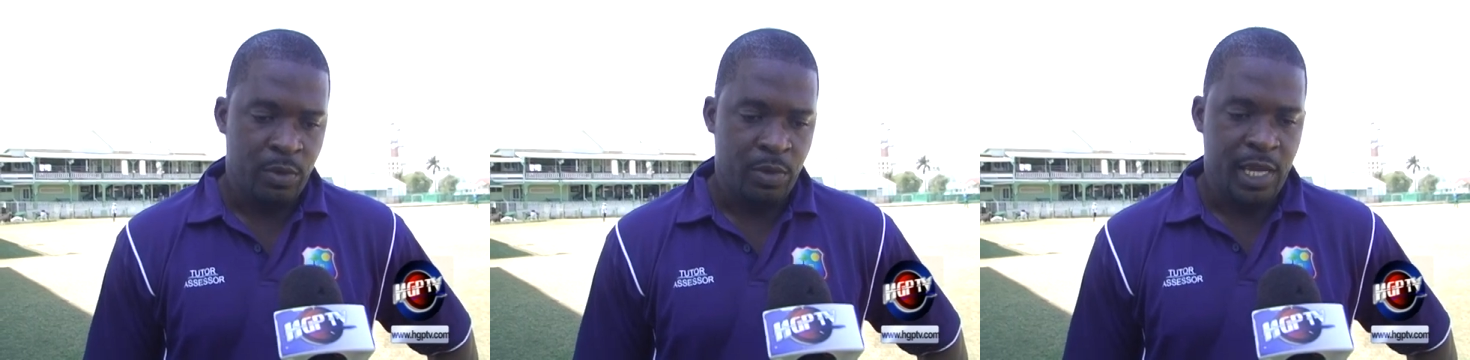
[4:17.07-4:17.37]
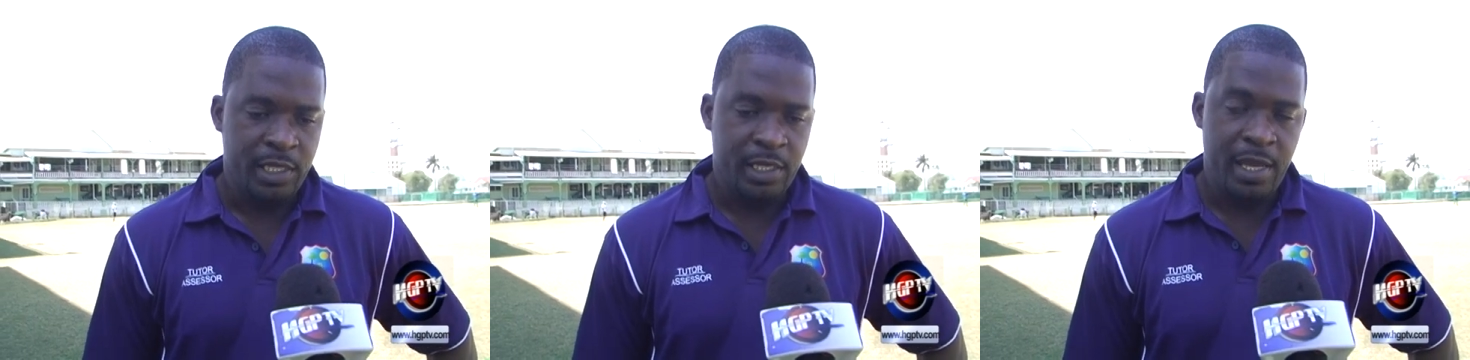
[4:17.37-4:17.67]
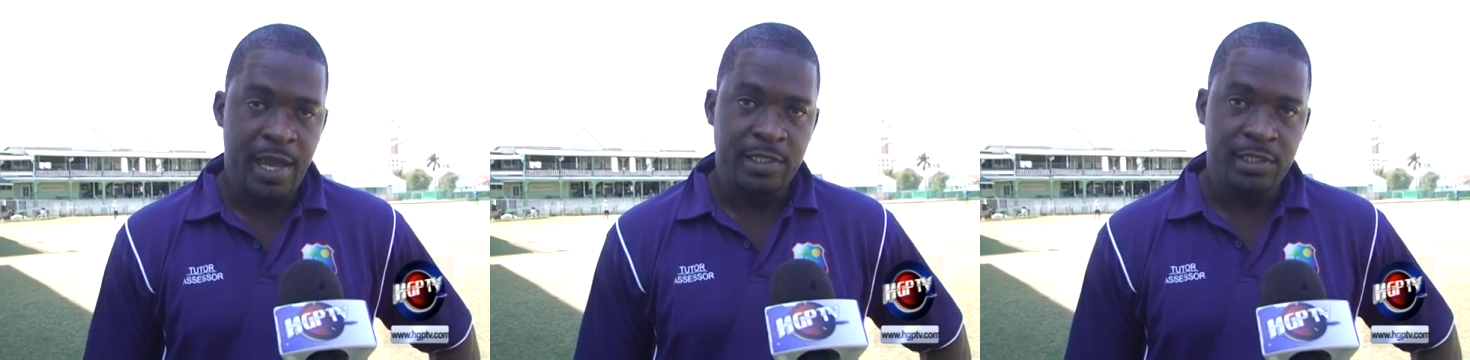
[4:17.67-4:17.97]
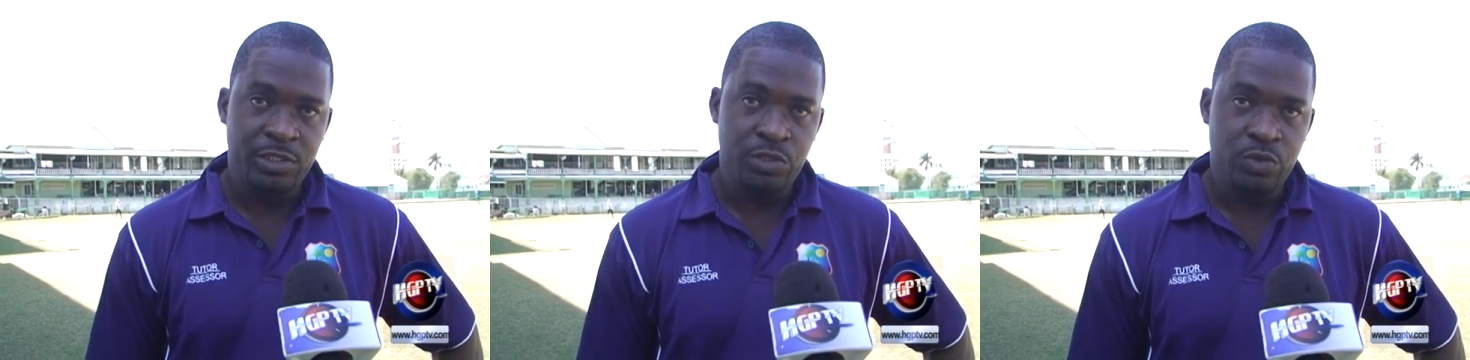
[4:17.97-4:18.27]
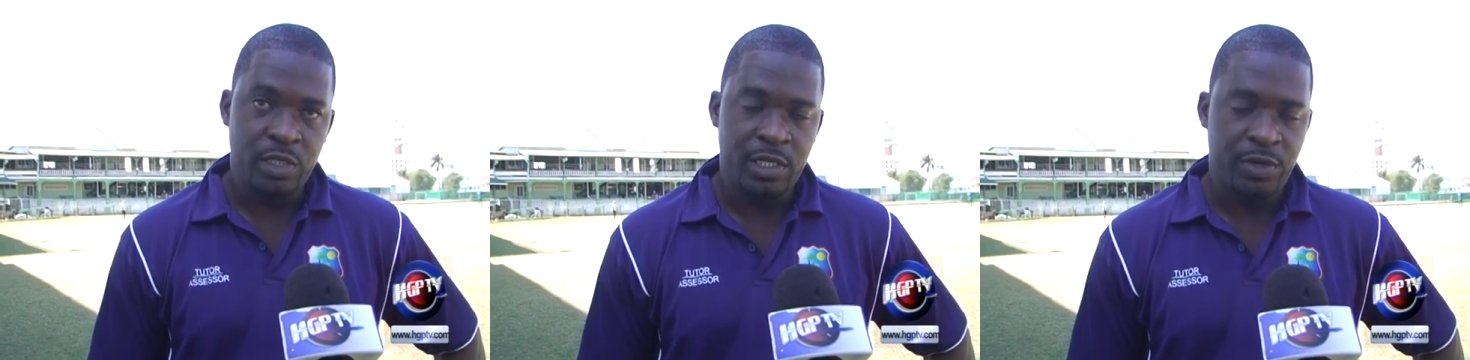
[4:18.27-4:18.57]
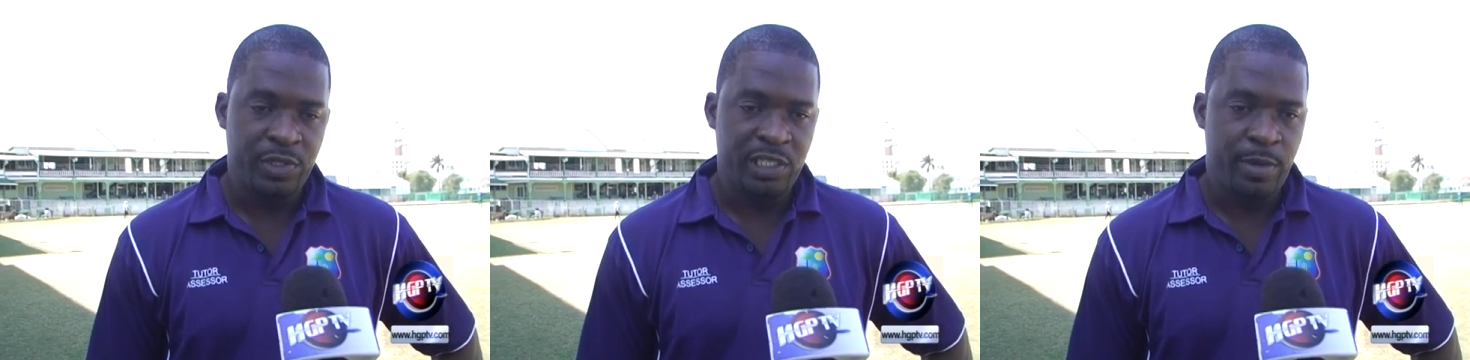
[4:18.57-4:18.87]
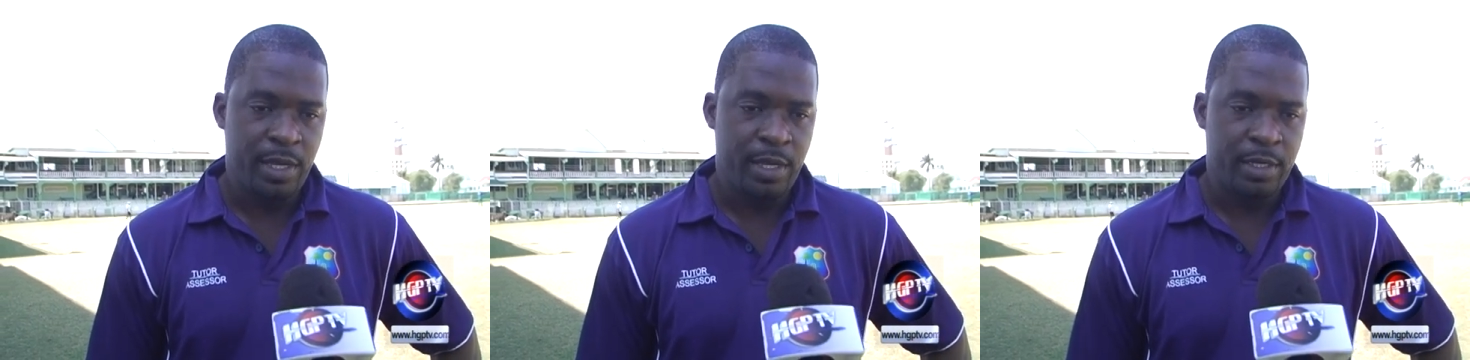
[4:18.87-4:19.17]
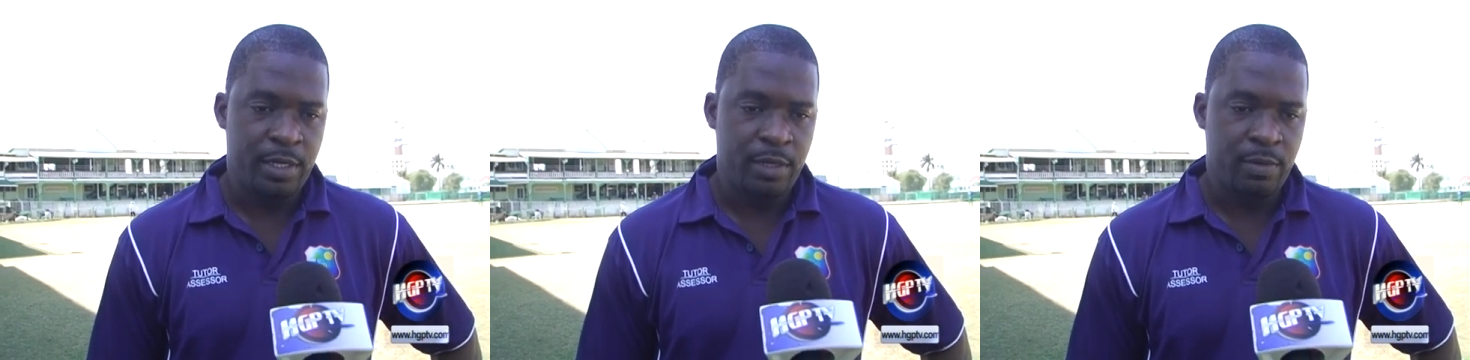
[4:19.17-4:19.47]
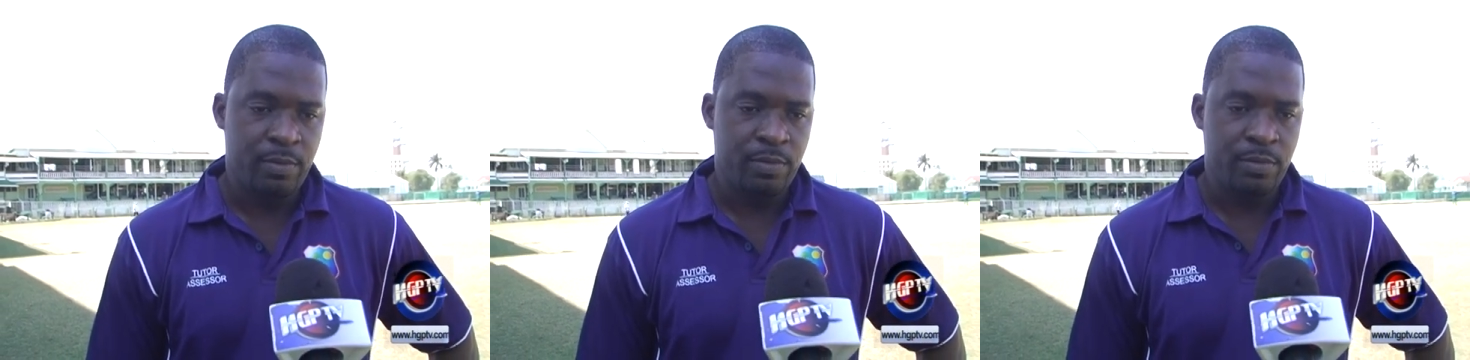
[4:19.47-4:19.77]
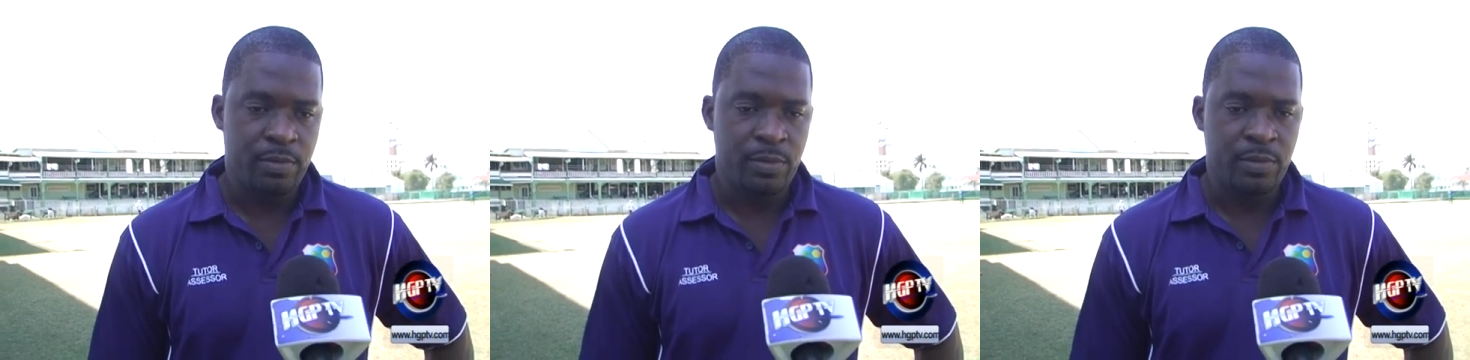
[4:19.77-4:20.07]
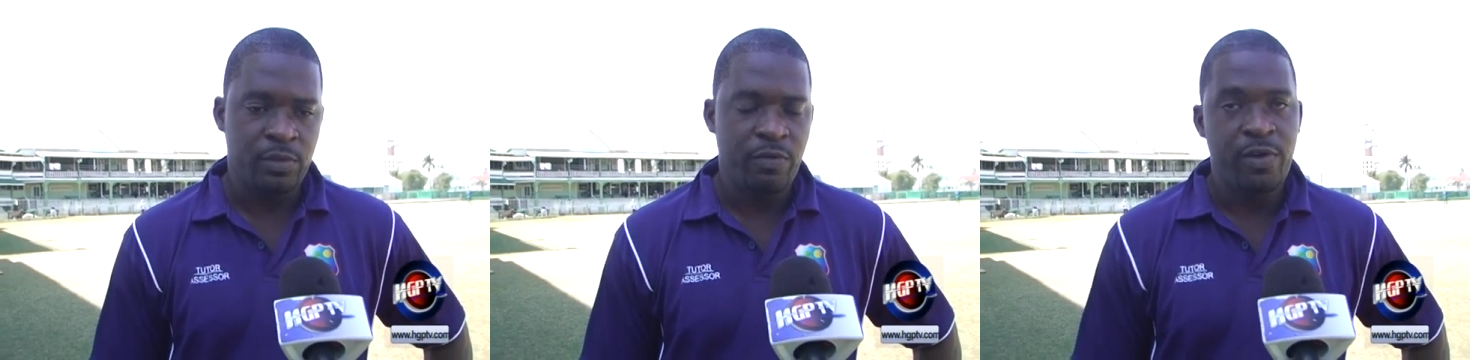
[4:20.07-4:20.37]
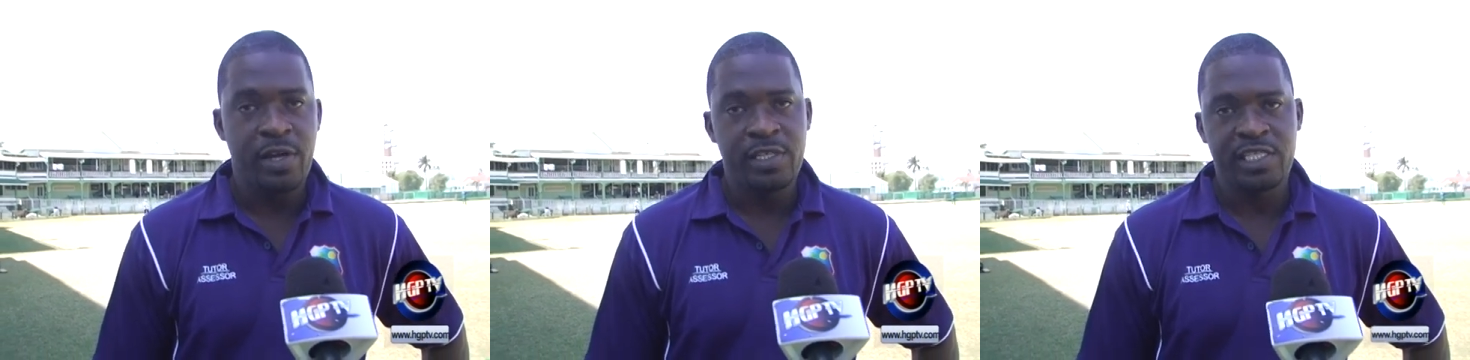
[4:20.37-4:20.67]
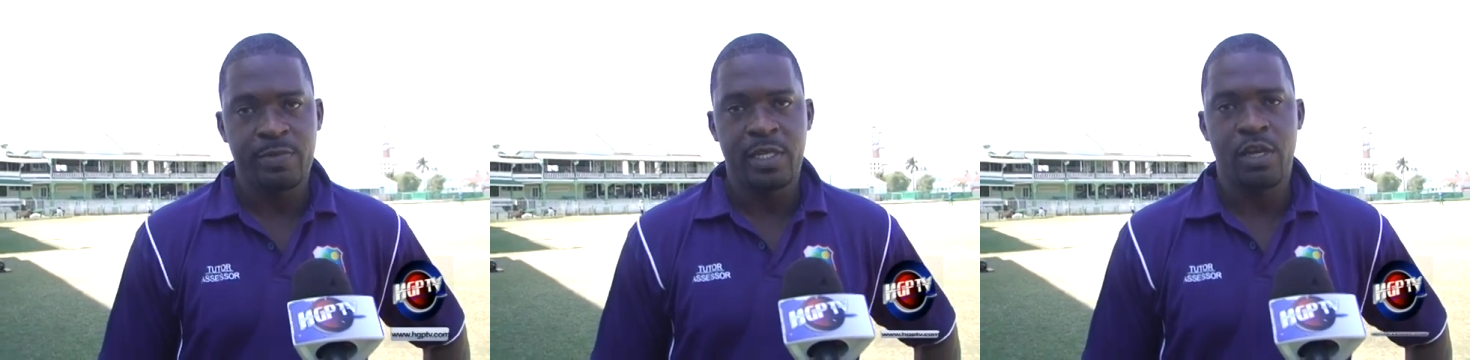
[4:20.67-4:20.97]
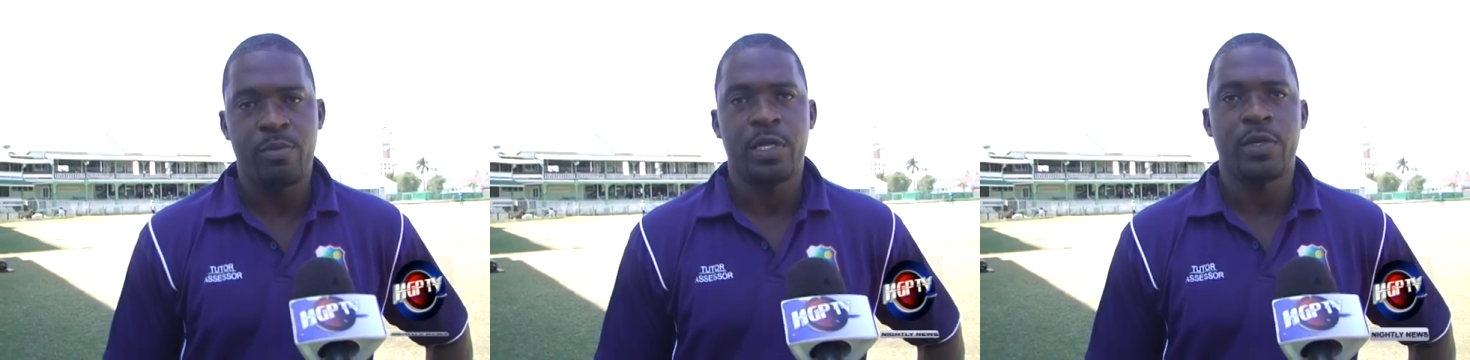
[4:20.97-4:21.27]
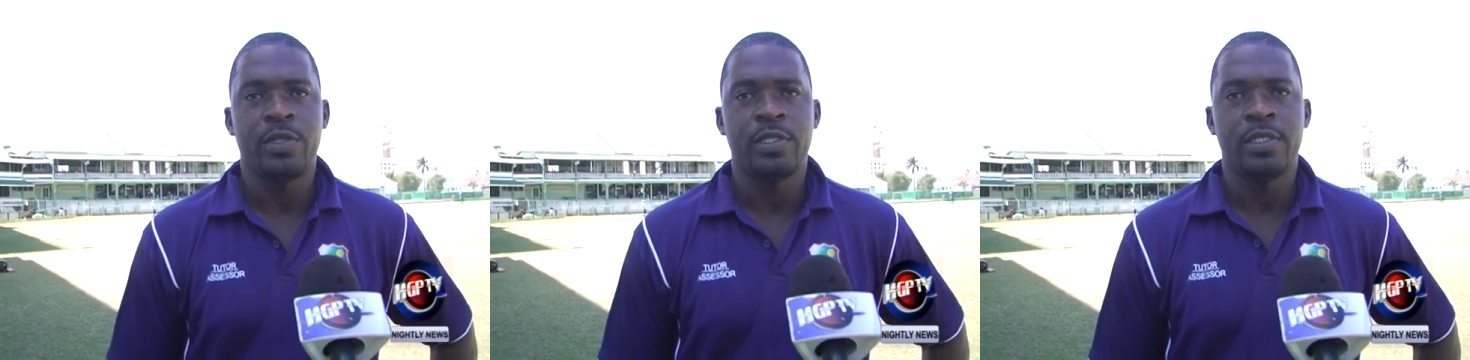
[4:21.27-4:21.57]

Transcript: we're getting the guys in tune in that respect, and so far things been coming good.